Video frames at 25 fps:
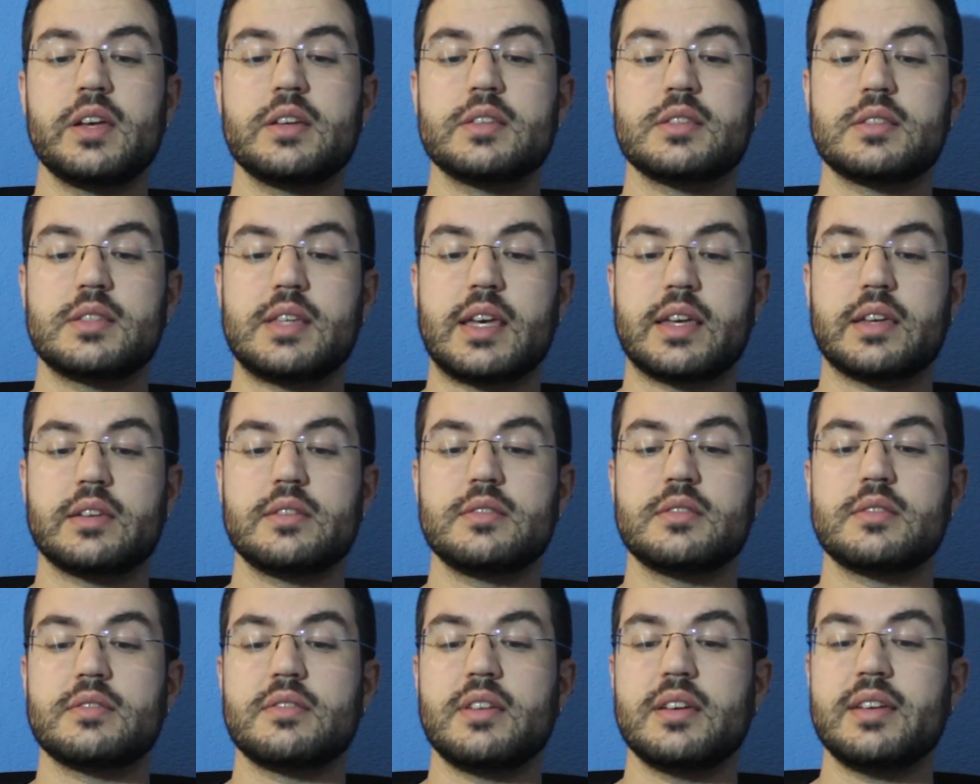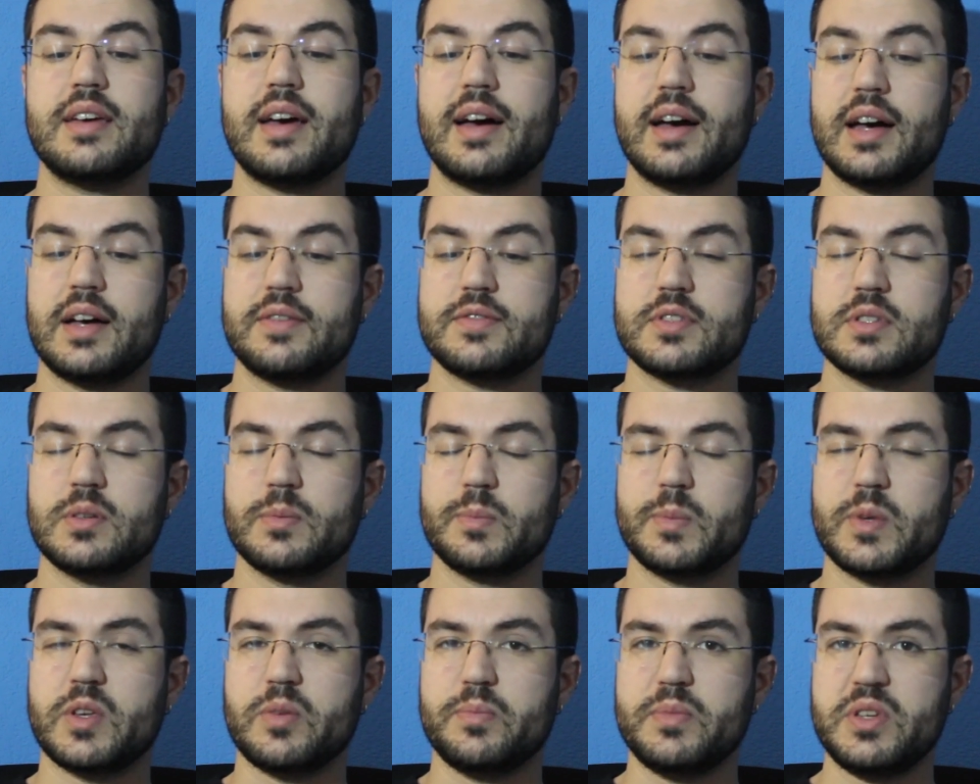Second, they have
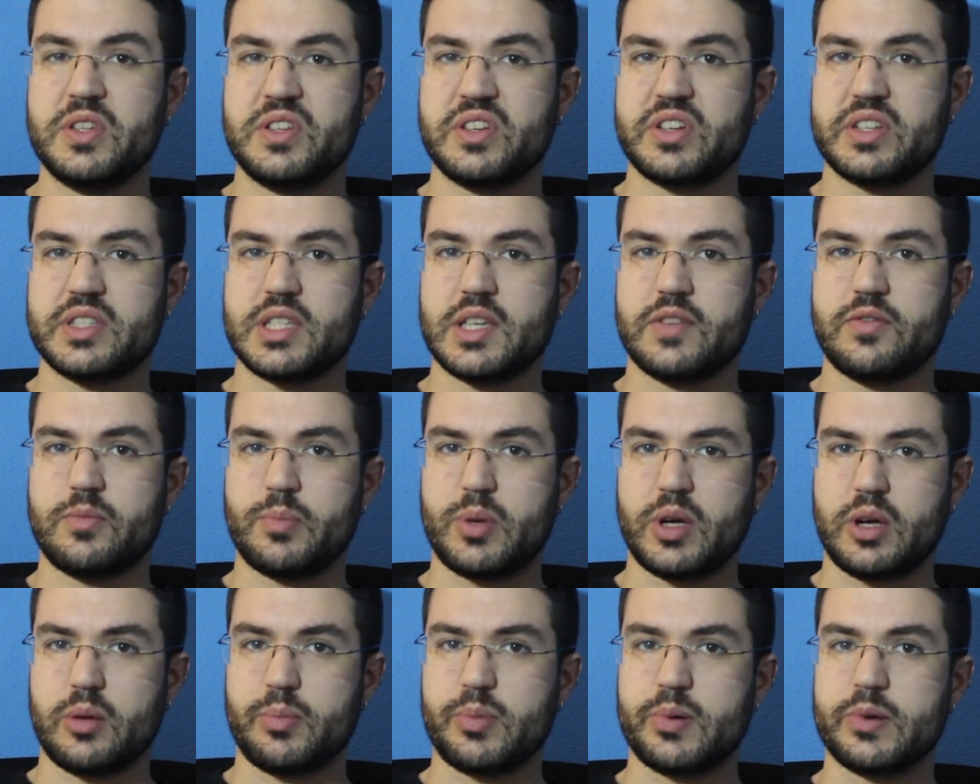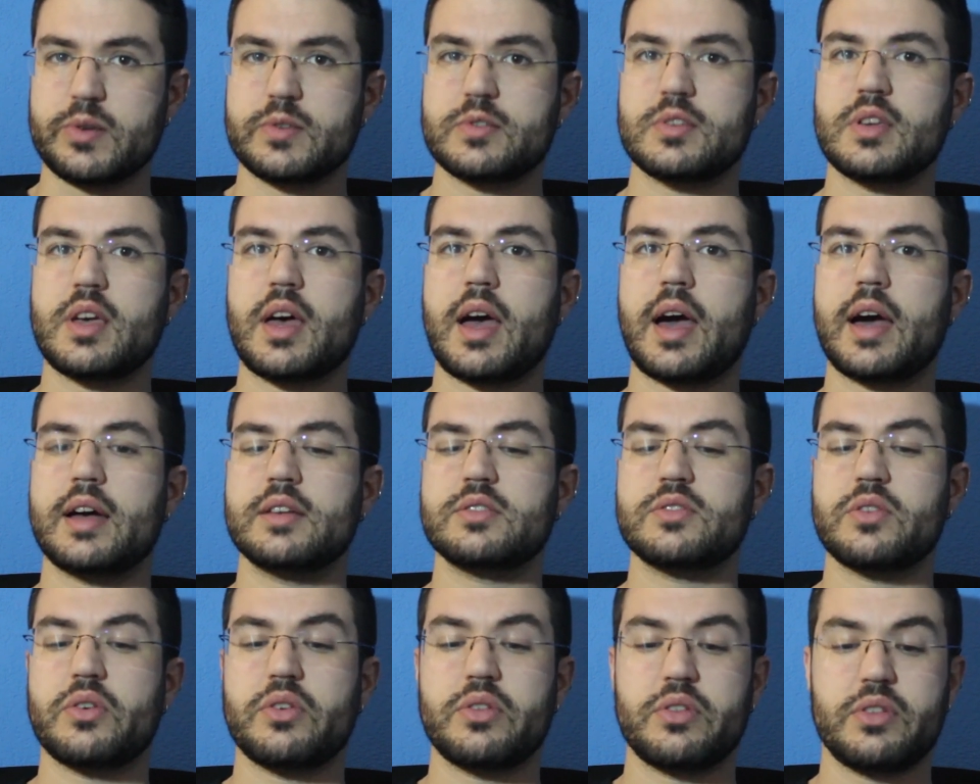some communicative purpose,
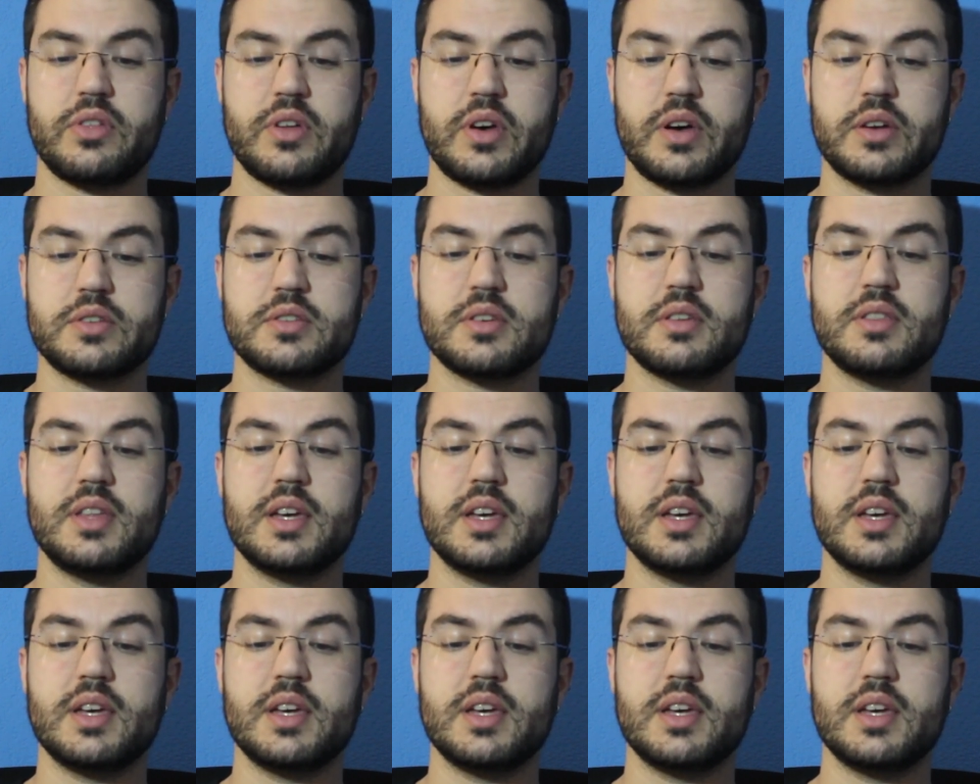and third,